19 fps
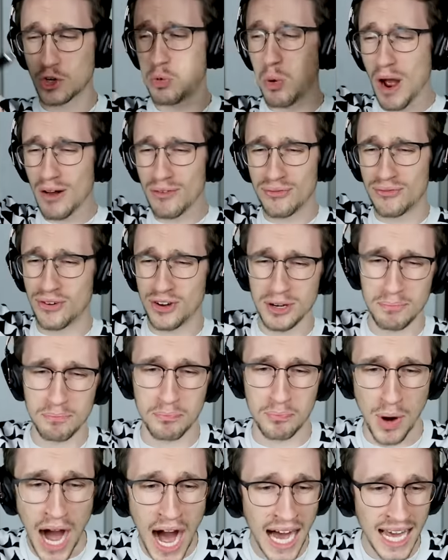
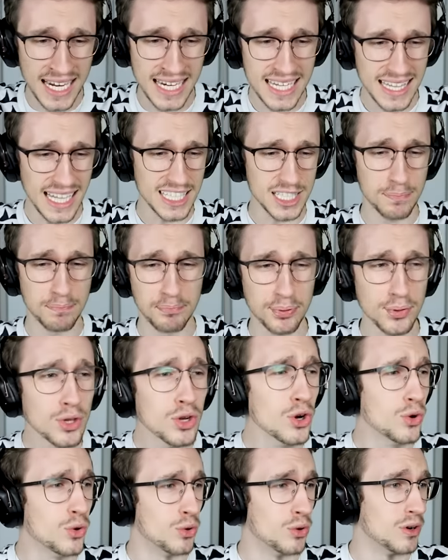12-foot body that's
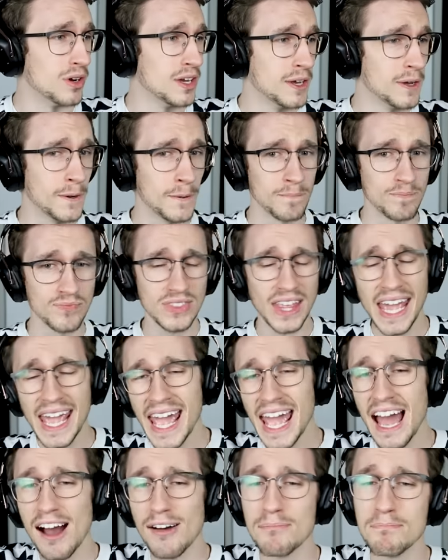blue. They
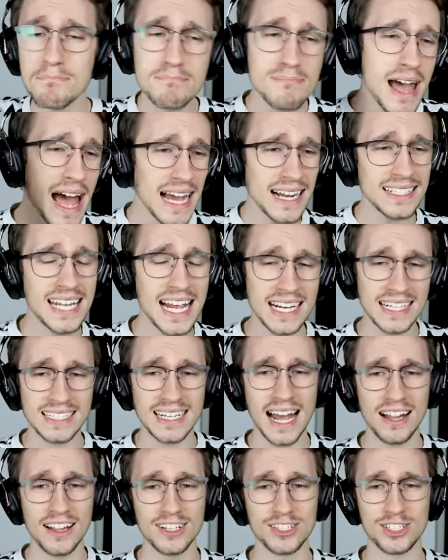have mad
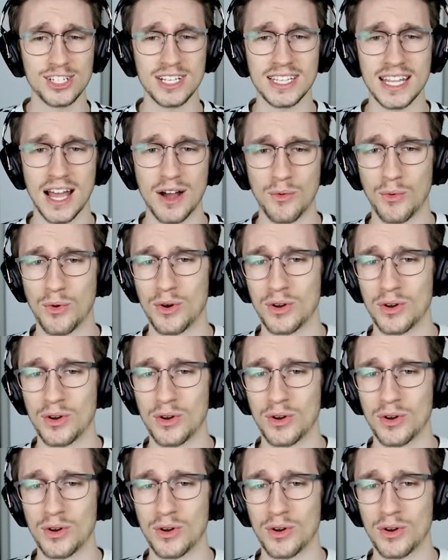technology in that